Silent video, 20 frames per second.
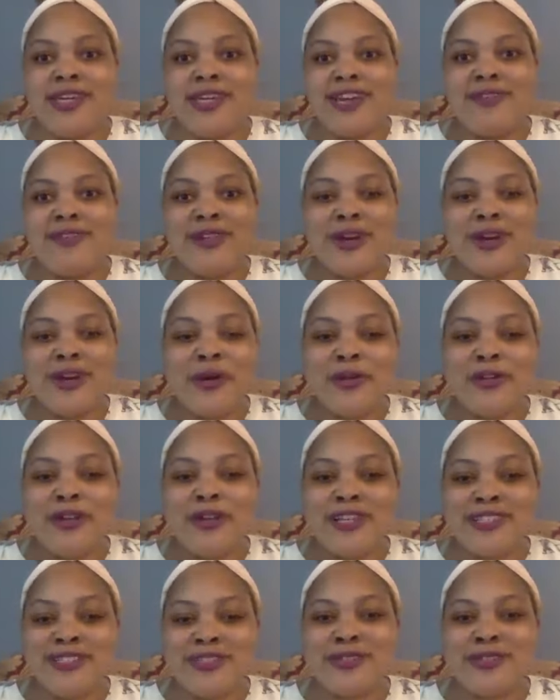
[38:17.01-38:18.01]
and we hold
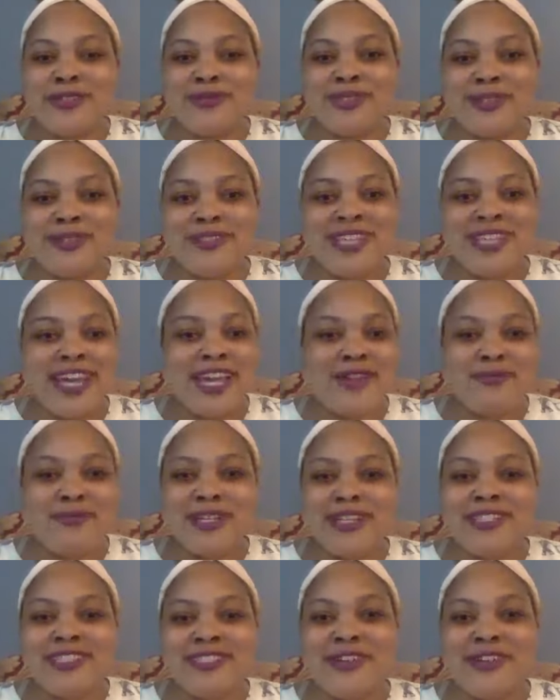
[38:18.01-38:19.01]
on to them so tight
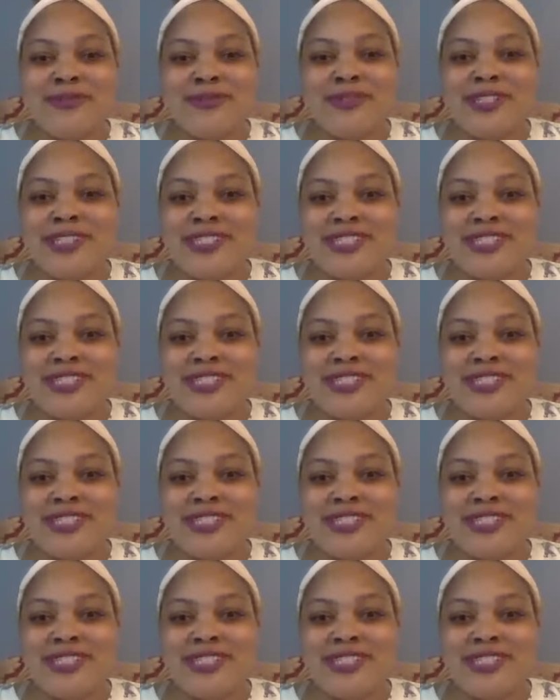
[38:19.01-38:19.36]
because no one's